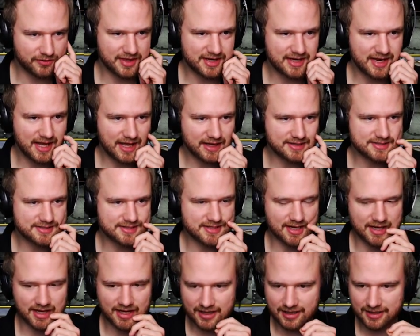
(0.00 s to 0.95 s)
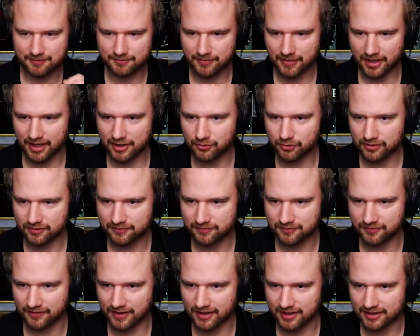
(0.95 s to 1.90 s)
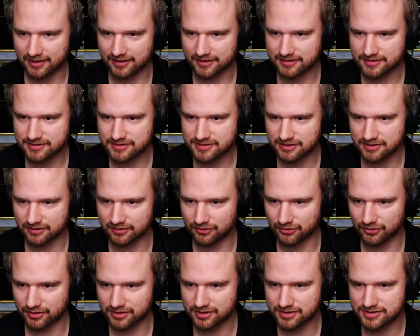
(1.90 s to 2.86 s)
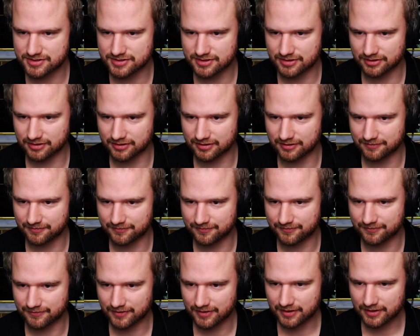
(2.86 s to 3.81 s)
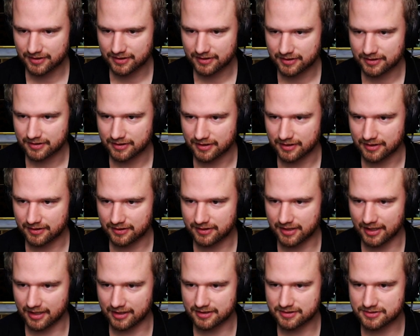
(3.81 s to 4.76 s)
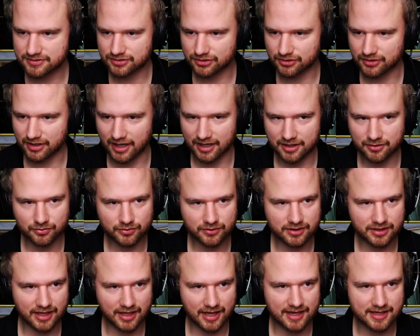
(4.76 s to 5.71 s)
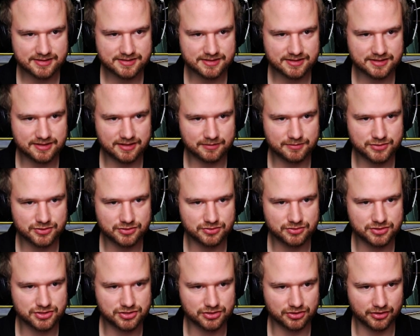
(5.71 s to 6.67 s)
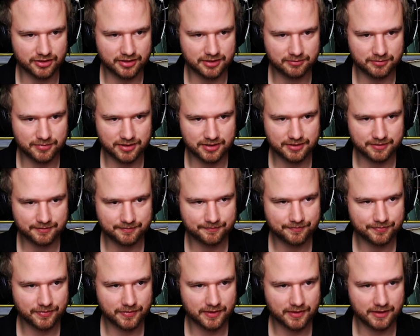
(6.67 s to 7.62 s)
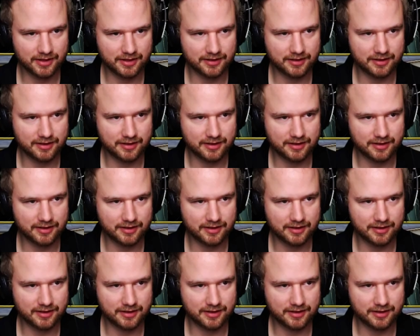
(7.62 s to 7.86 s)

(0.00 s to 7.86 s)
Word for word: the next time I will find lords of the Elintor, I will ask them to join me, I